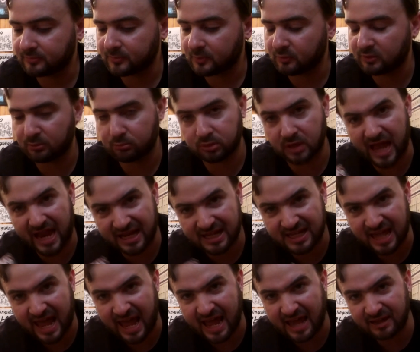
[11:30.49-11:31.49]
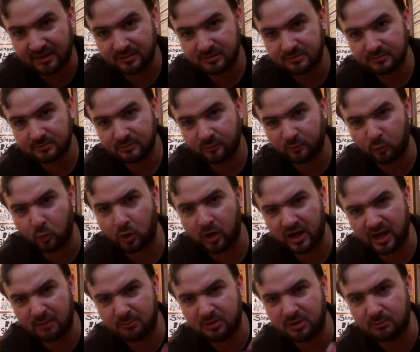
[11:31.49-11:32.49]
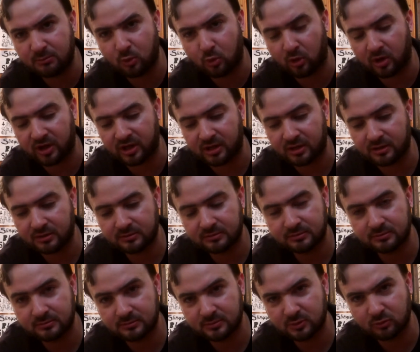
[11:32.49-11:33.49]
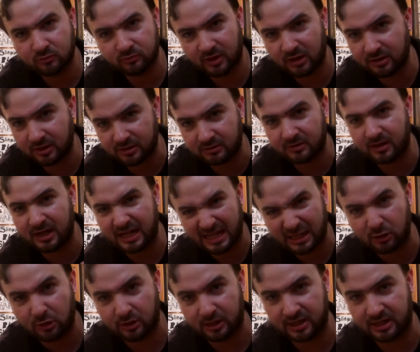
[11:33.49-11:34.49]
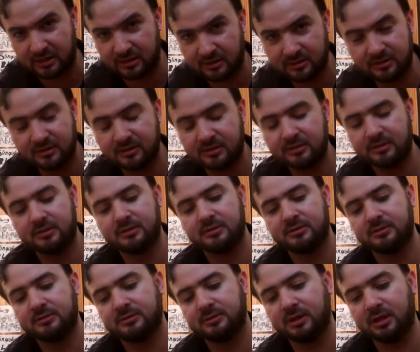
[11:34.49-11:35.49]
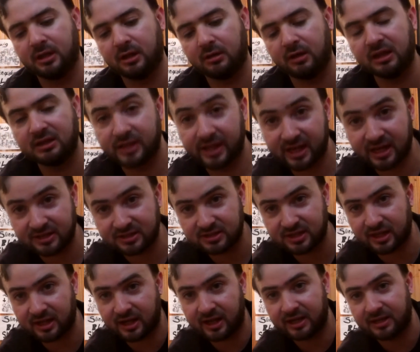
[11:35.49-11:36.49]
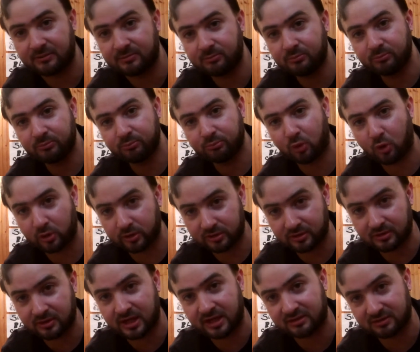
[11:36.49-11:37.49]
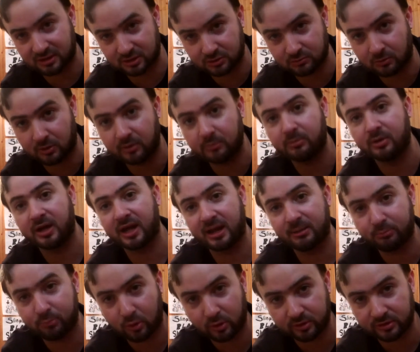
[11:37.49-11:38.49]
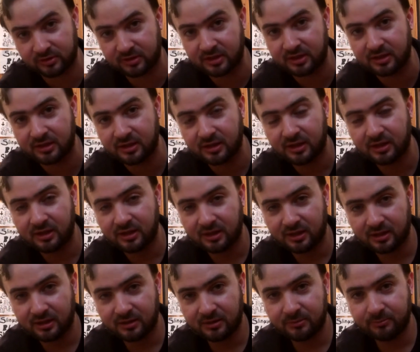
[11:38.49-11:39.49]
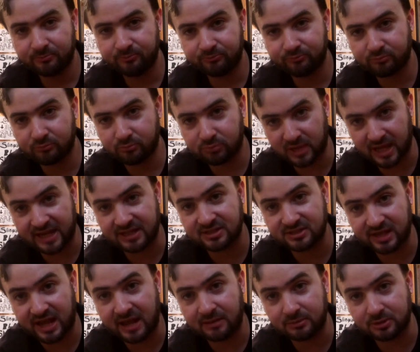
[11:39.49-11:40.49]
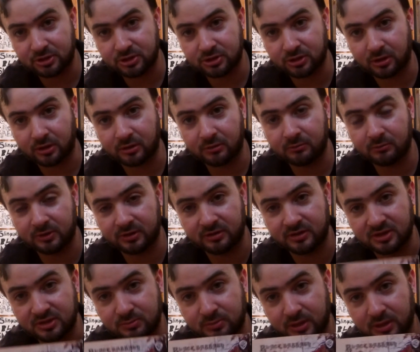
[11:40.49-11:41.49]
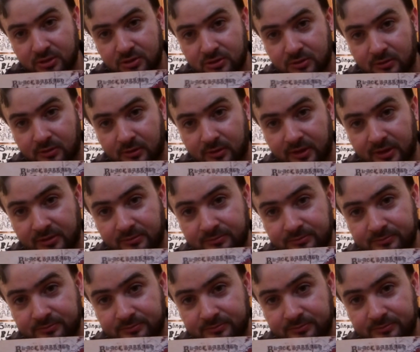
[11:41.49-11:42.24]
with a black cat, 4 a.m. in the morning. It's very eerie, you know. And like I said, I bought, not this one, but I bought the Black Sabbath shirt with this picture on it.